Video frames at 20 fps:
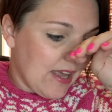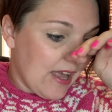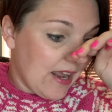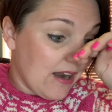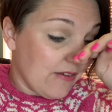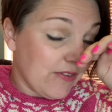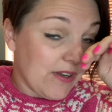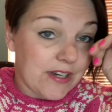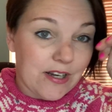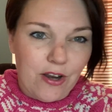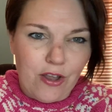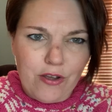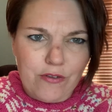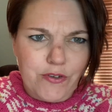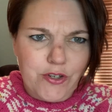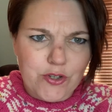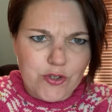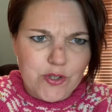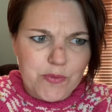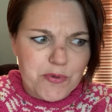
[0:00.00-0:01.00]
and I've got a lot of
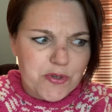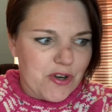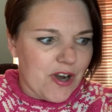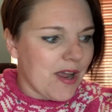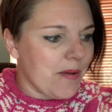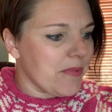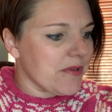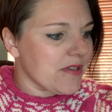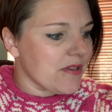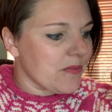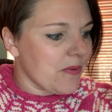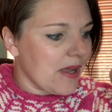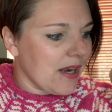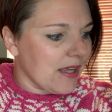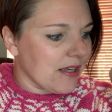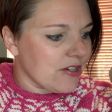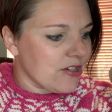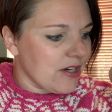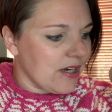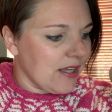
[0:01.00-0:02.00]
new subscribers as well
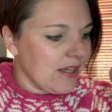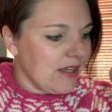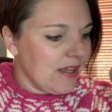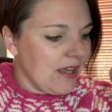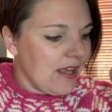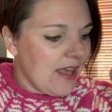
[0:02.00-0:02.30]
actually.